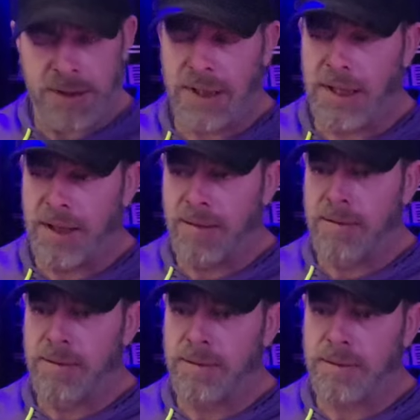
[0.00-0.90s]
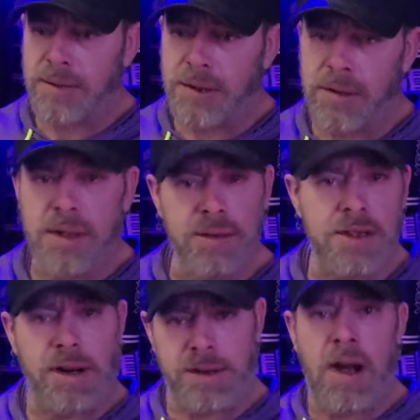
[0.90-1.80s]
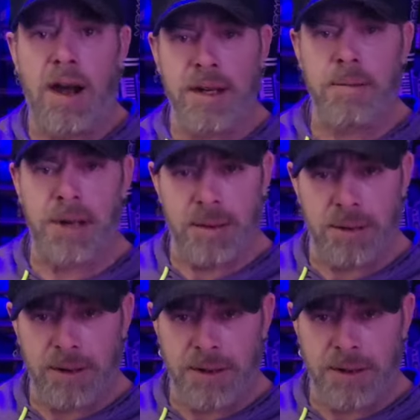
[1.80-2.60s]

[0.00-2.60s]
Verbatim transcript: Um, you, you, start talking to people,